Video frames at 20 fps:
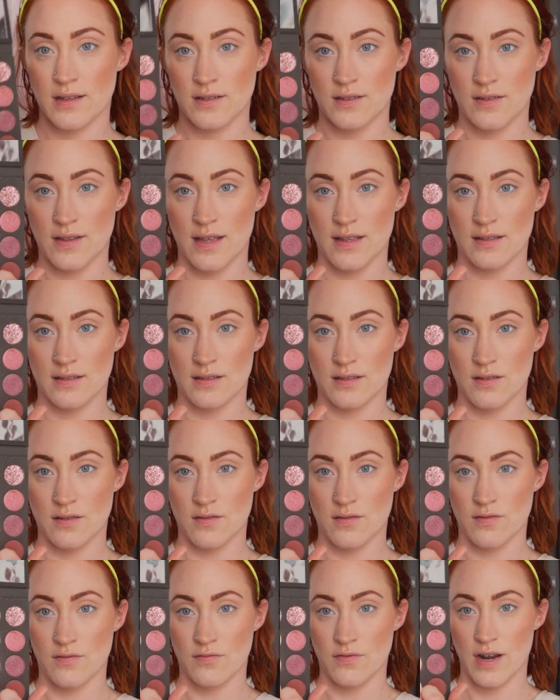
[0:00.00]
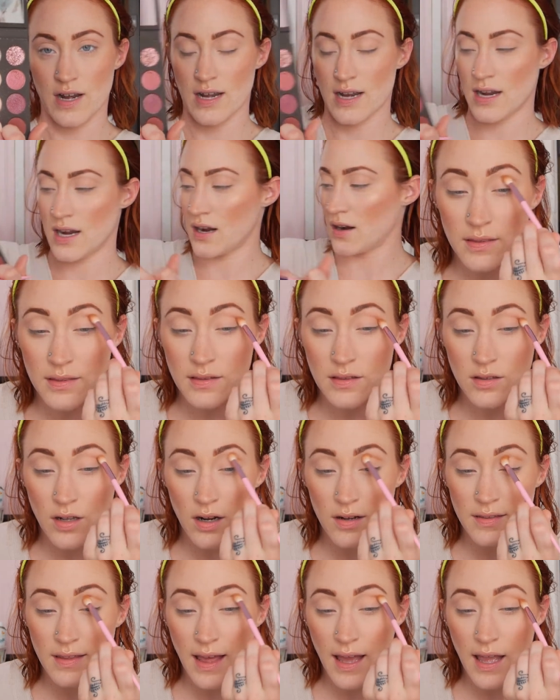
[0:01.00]
so that's right here. Let's
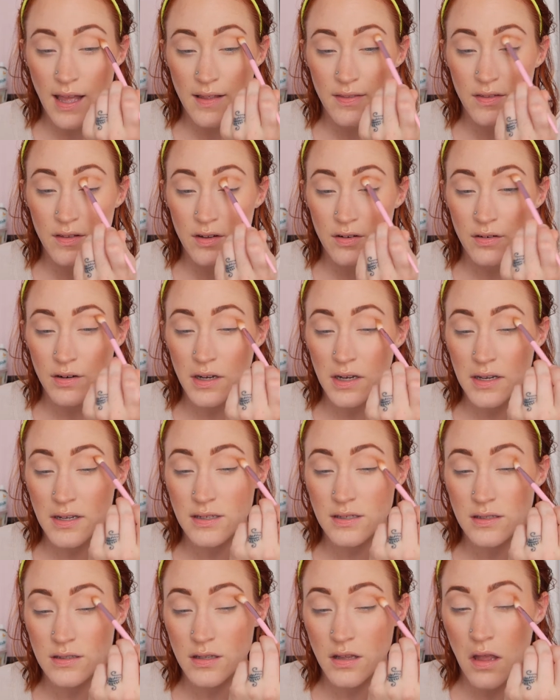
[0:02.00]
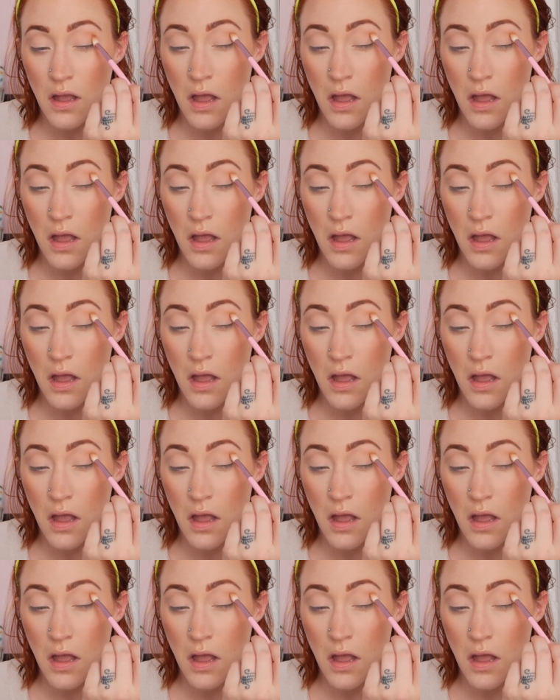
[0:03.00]
start that in the crease.